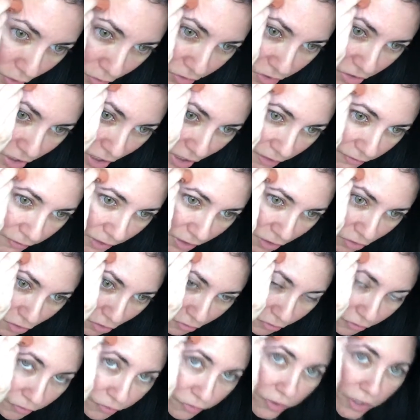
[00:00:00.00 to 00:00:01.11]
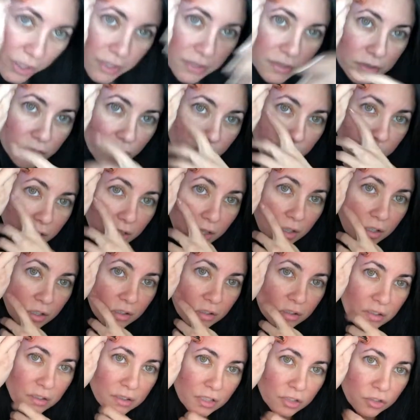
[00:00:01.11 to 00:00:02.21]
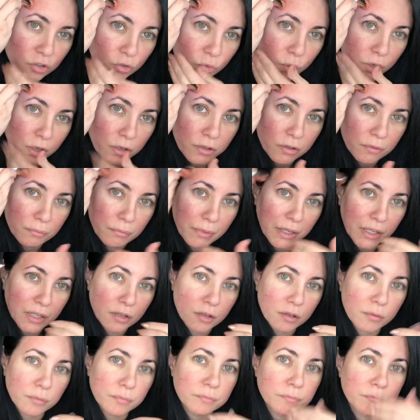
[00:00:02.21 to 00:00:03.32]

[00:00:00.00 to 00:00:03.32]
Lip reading: of shaving your face over here and then you wear your makeup